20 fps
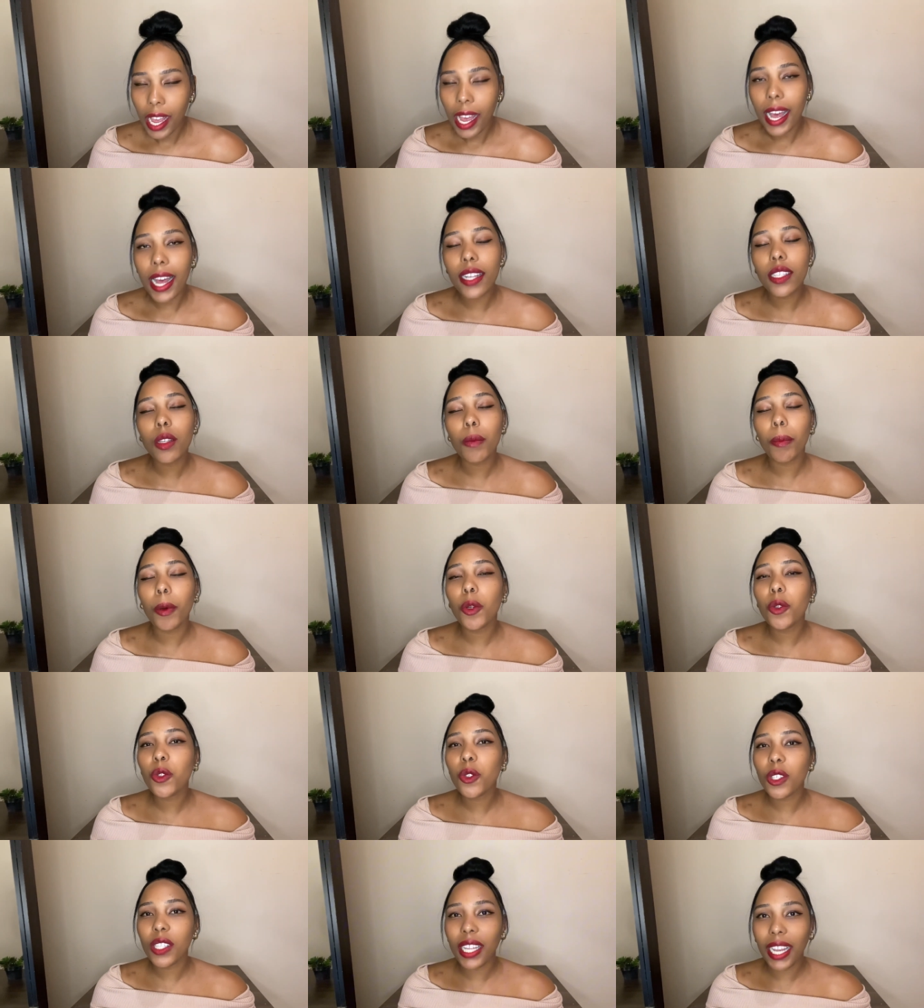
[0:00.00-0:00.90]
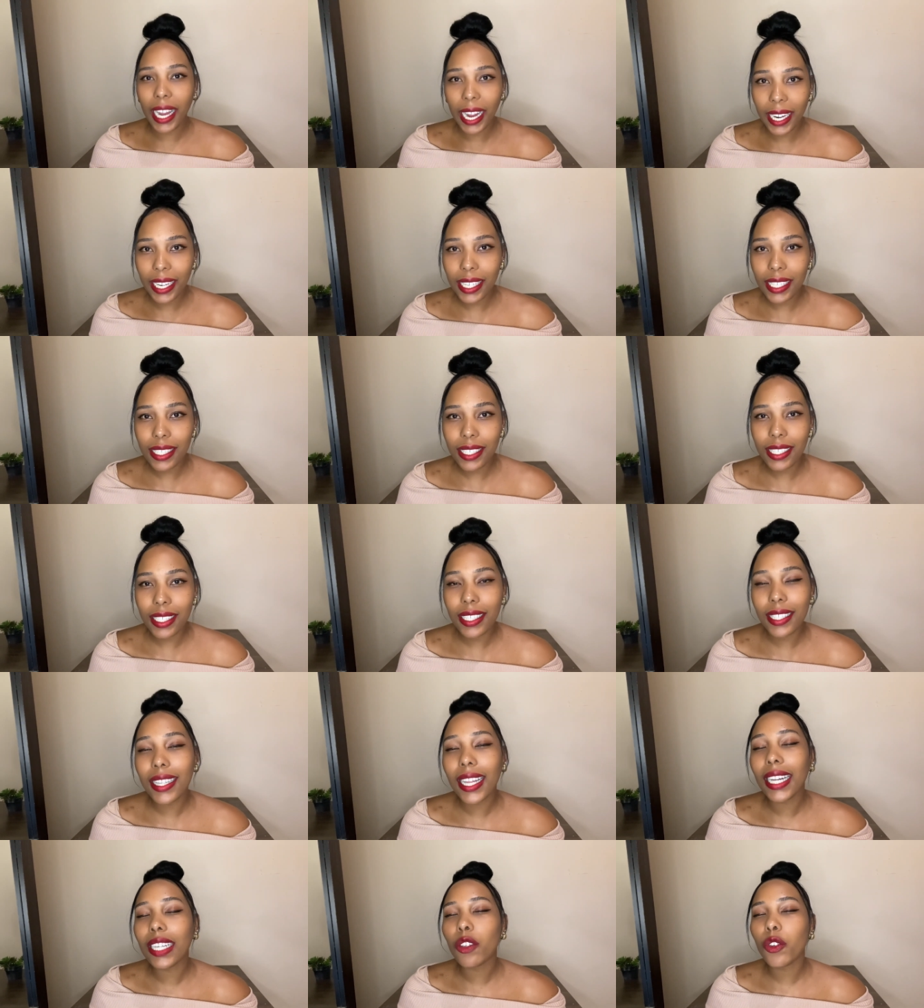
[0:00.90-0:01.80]
as opposed to the L&D
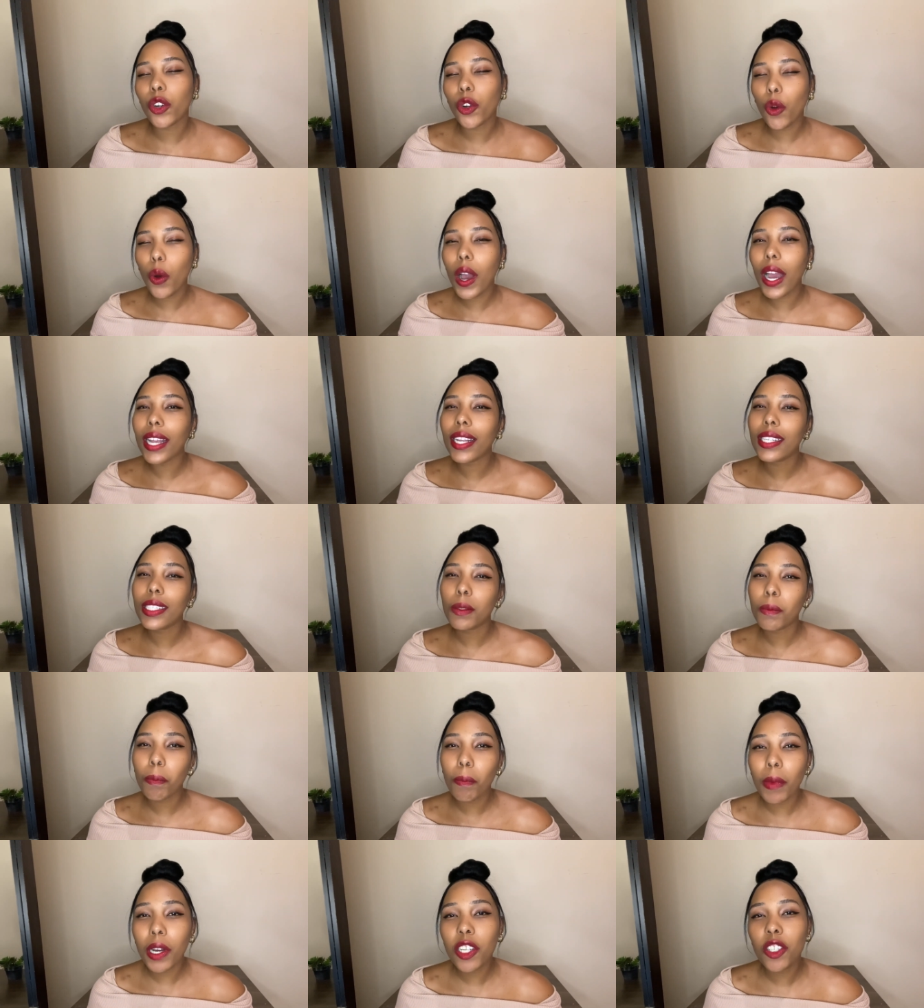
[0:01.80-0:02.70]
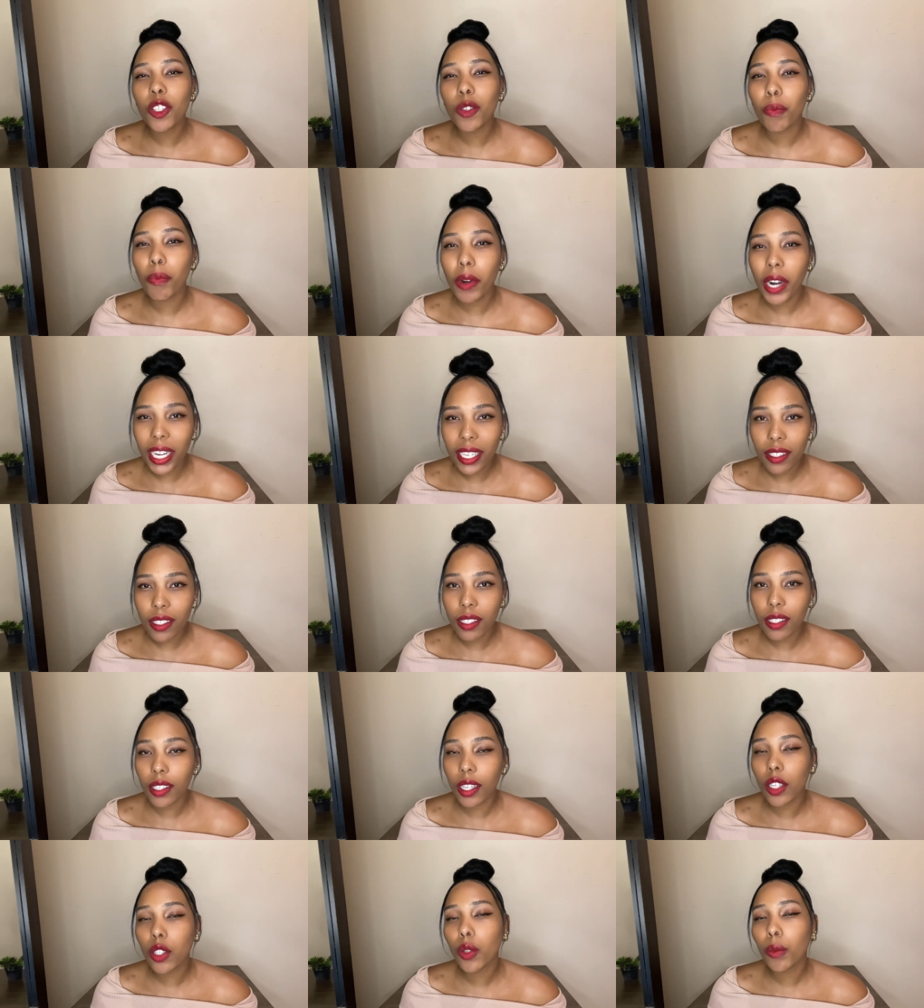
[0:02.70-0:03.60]
that requires much practice
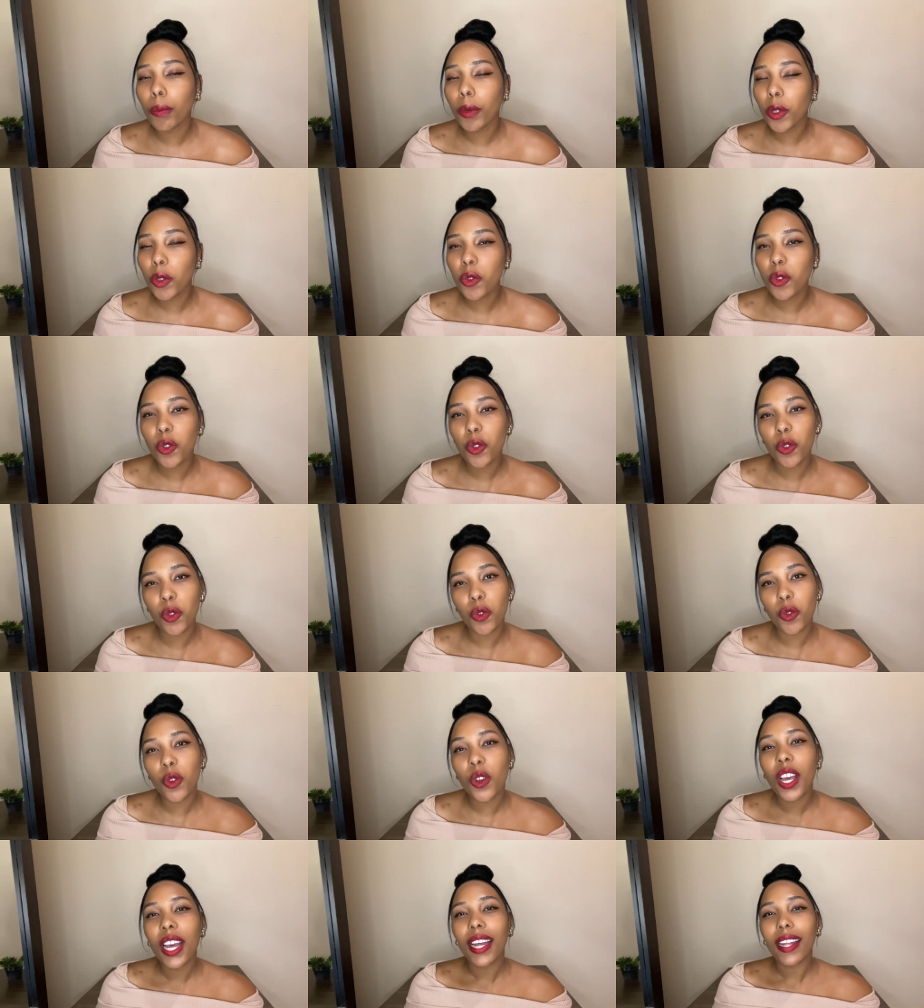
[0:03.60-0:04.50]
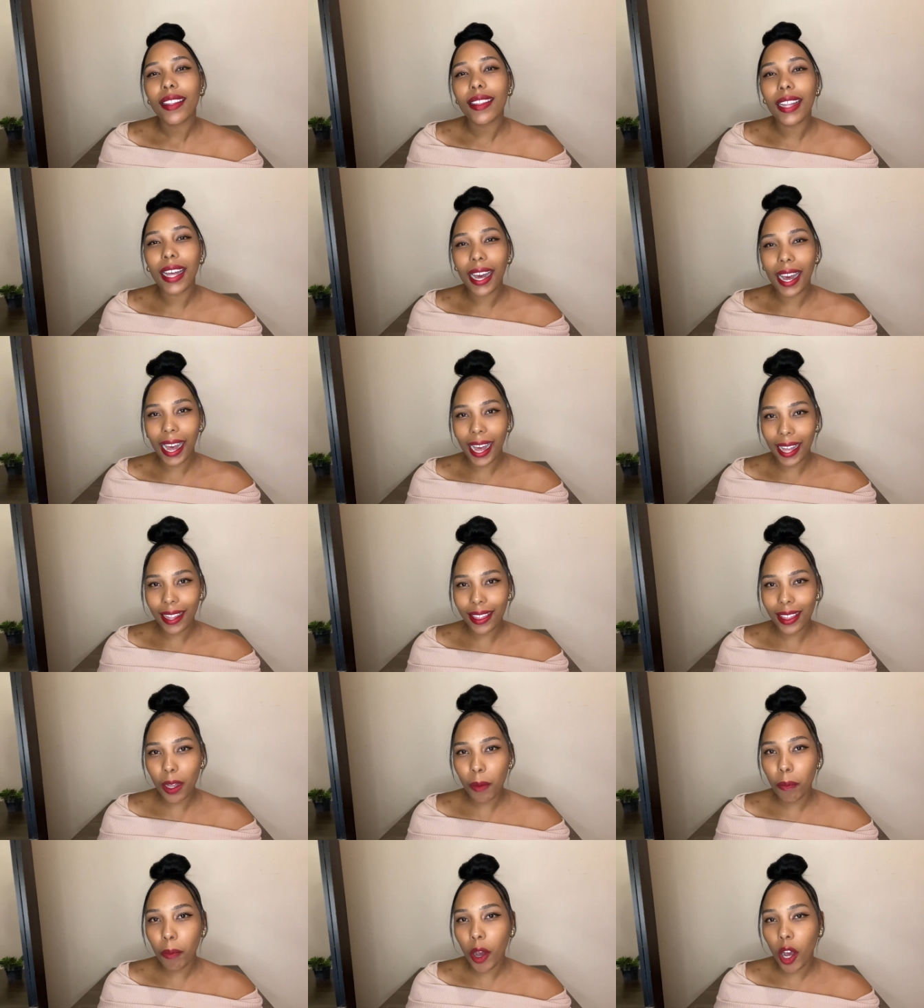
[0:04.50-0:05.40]
as opposed to the other
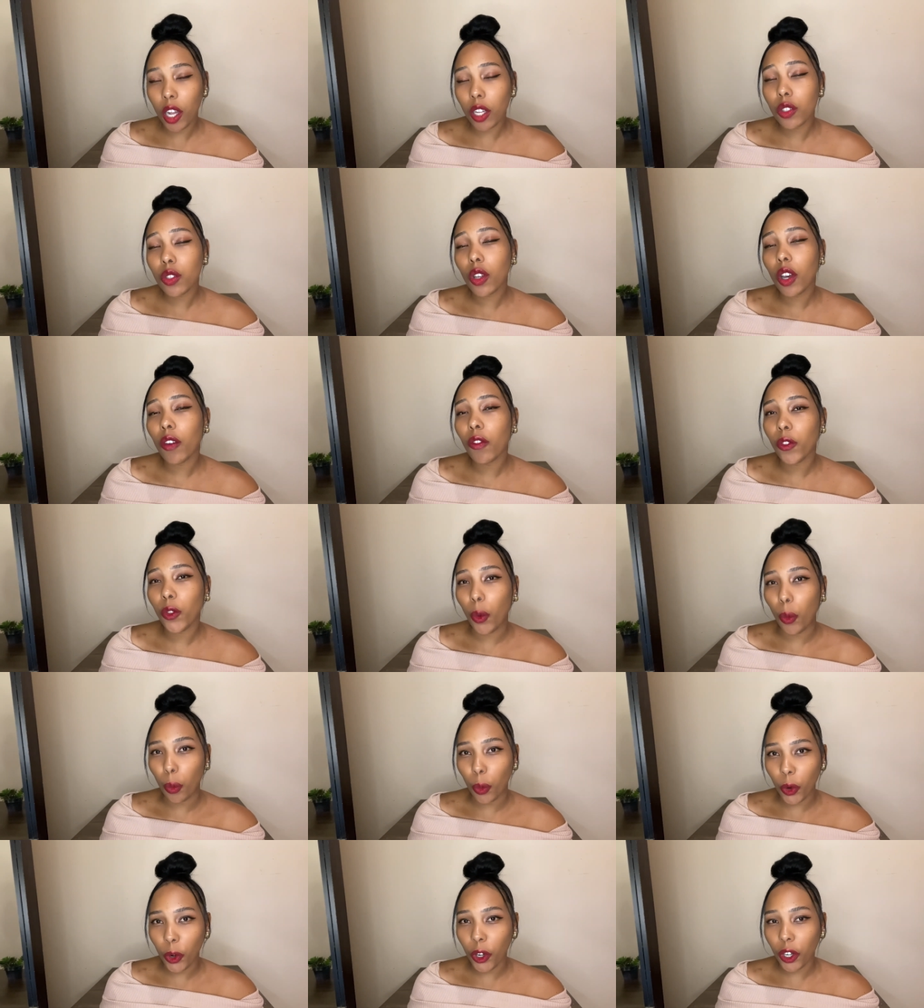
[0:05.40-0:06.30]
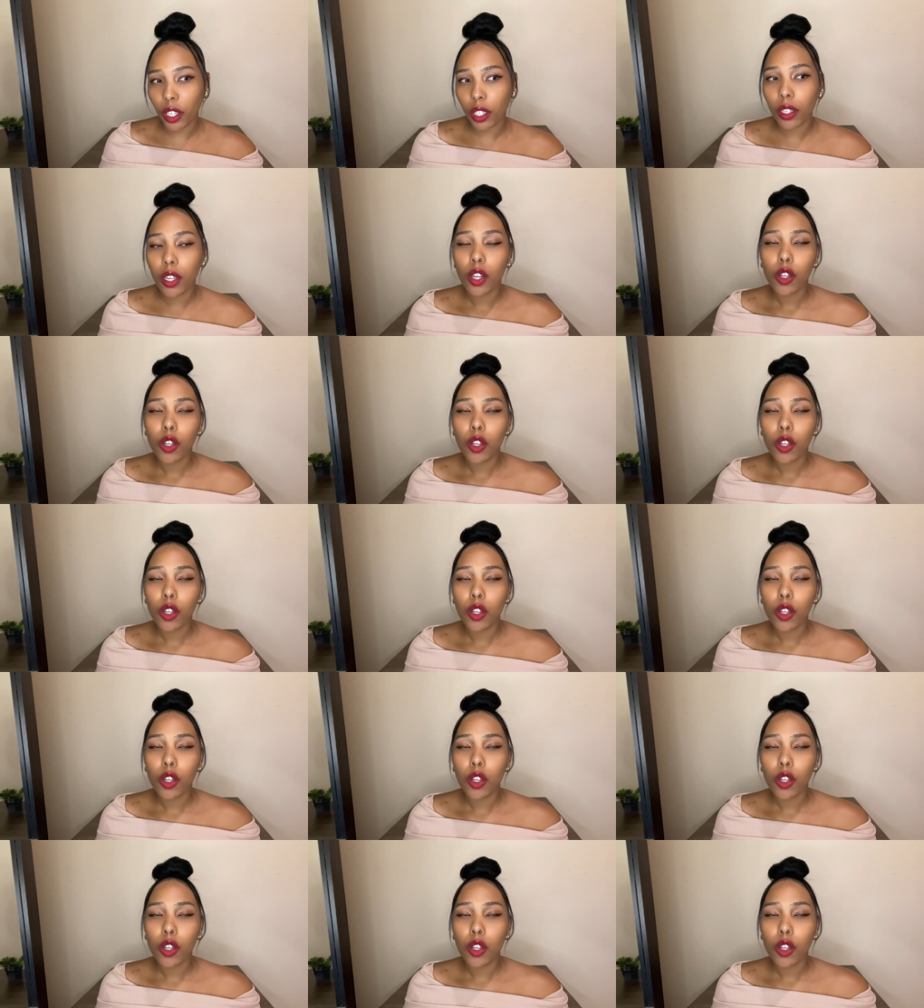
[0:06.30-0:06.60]
parts of the work.